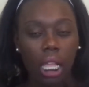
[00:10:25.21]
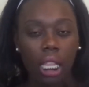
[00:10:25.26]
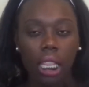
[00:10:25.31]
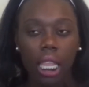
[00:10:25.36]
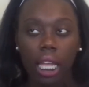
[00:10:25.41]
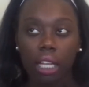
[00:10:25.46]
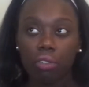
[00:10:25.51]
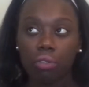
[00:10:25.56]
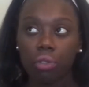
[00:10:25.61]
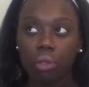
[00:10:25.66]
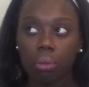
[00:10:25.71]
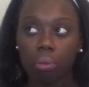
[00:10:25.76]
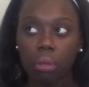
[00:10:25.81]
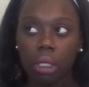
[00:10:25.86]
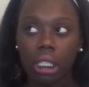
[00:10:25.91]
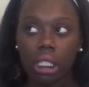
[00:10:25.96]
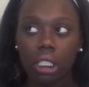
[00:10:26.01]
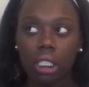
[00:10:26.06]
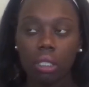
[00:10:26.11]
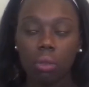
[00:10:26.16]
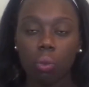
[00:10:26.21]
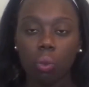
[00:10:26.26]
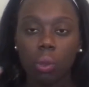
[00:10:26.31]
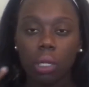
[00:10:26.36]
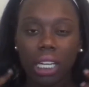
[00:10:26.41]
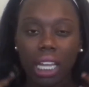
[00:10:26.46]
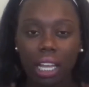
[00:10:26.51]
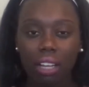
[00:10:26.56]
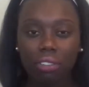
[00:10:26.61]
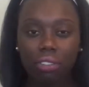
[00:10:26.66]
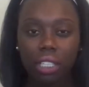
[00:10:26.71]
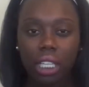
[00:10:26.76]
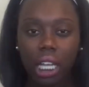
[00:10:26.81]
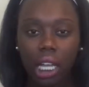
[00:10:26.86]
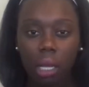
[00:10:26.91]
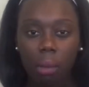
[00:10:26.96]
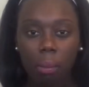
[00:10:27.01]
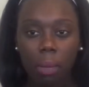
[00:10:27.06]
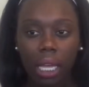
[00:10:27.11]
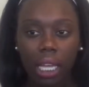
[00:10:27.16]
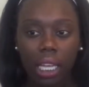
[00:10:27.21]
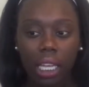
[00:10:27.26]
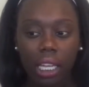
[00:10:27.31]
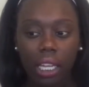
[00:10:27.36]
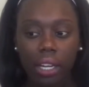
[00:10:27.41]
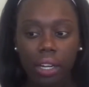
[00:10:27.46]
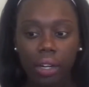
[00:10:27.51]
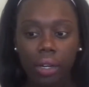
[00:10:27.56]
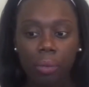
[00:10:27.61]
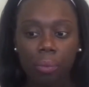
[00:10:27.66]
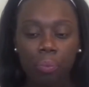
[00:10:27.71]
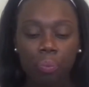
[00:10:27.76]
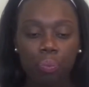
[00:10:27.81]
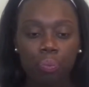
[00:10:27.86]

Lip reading: Like for me, when I flat iron my hair,